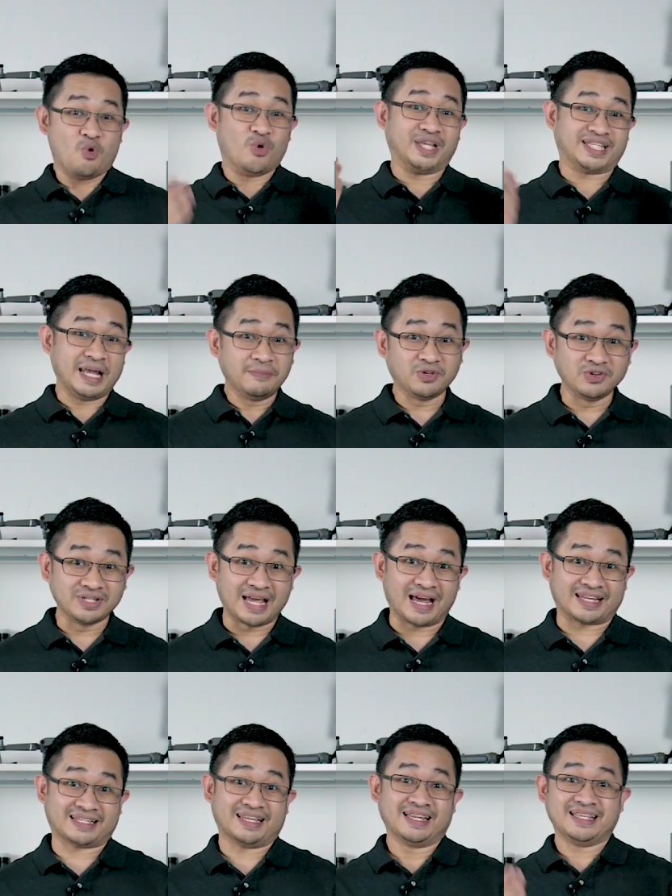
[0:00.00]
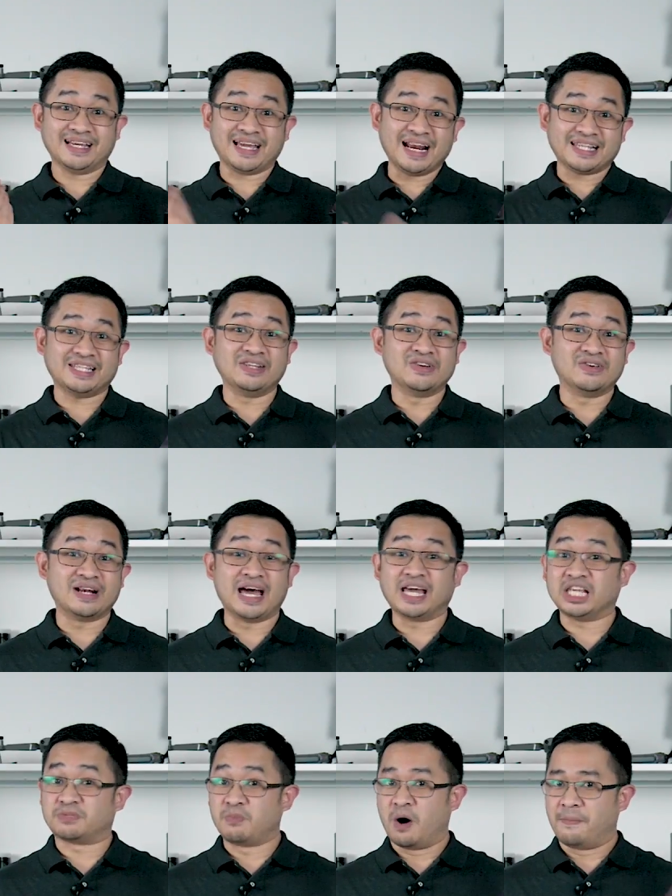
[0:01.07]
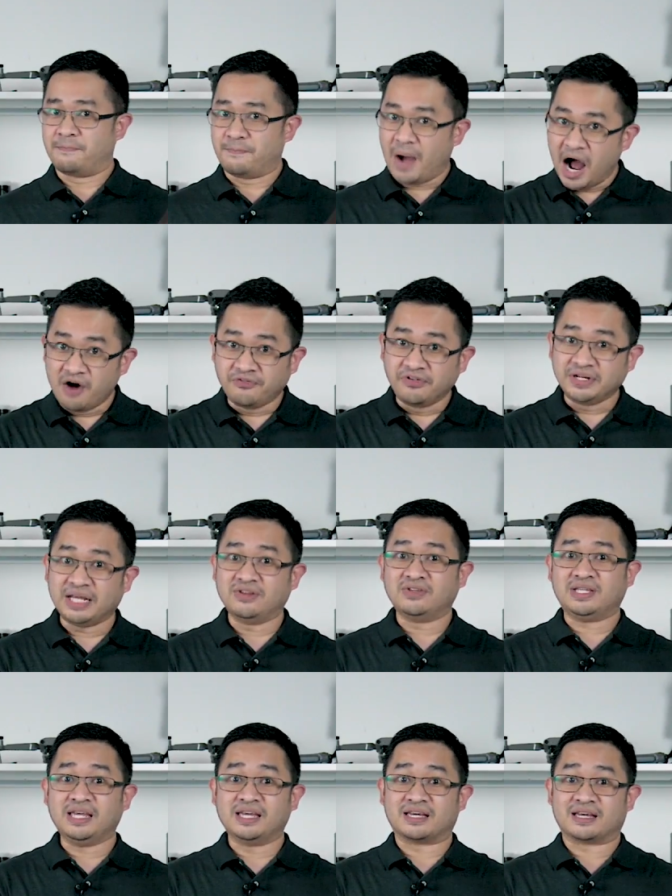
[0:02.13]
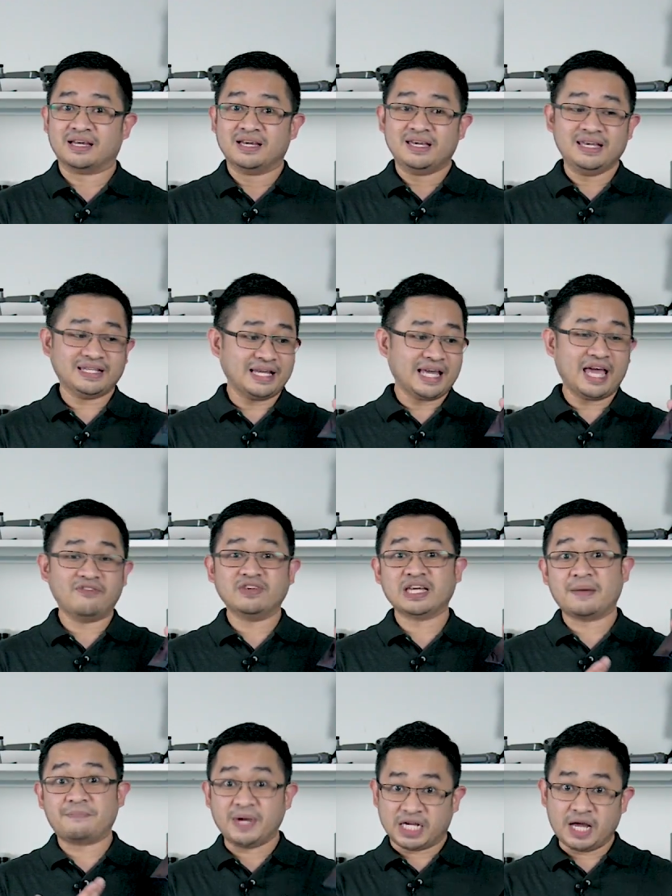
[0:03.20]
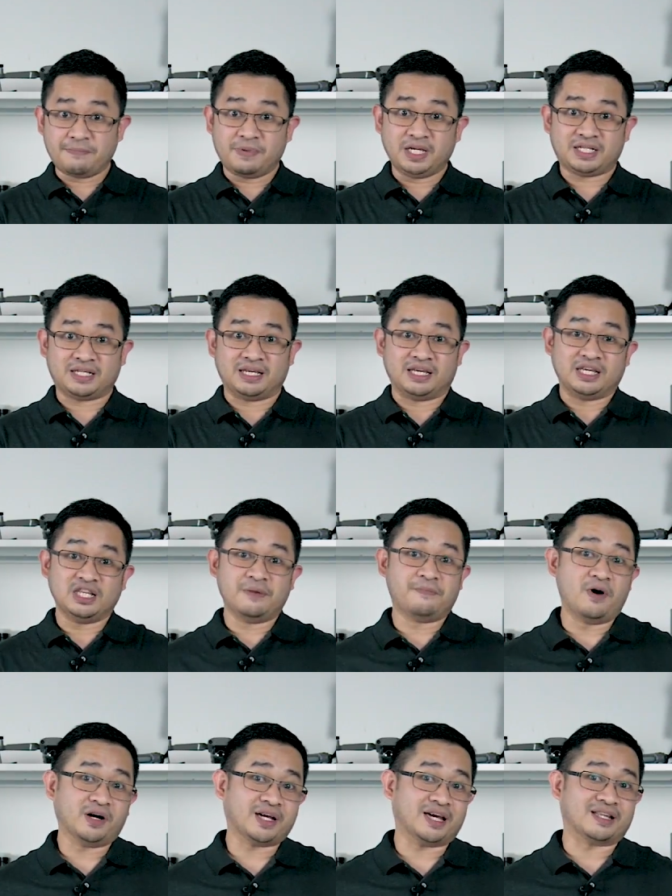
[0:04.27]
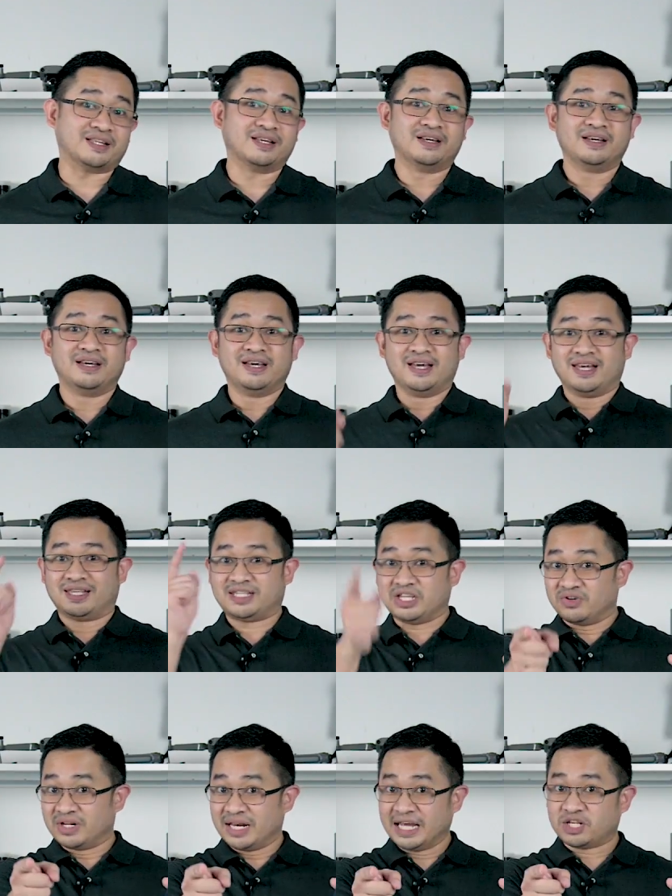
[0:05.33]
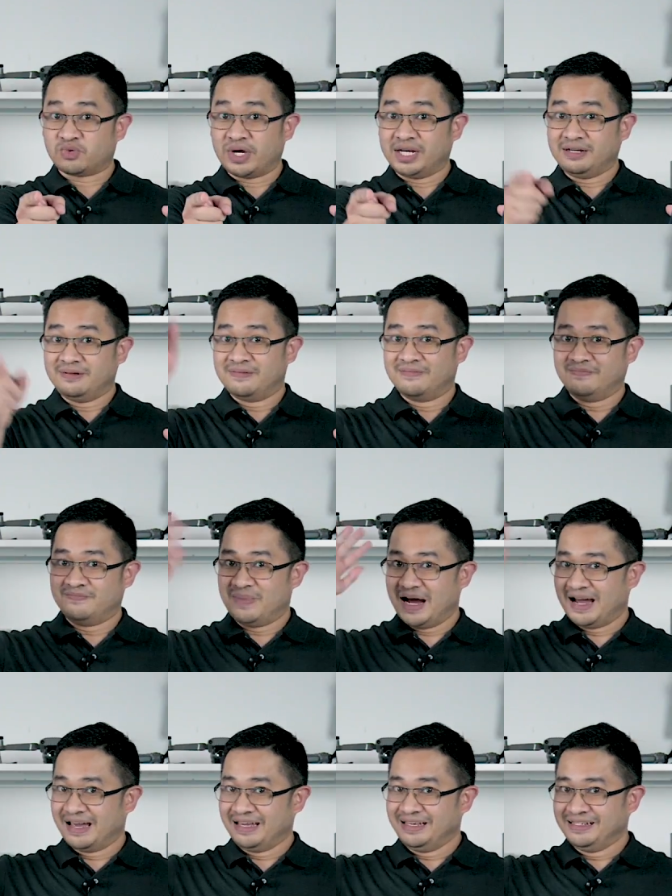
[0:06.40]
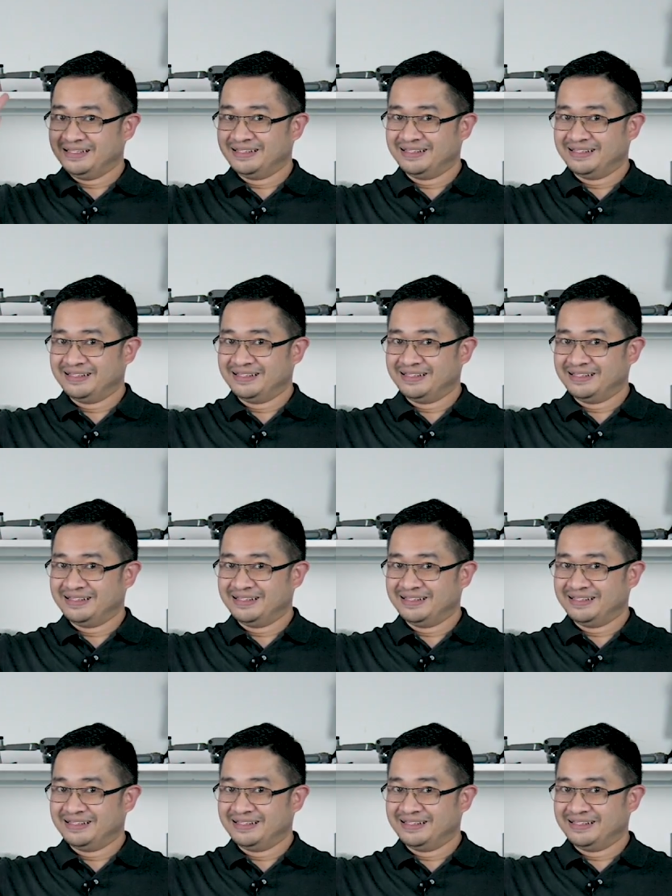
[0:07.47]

With Samsung DeX, the Galaxy Note 9 is more powerful than you think. It's like having a backup PC in your pocket. See you in the next one. Bye!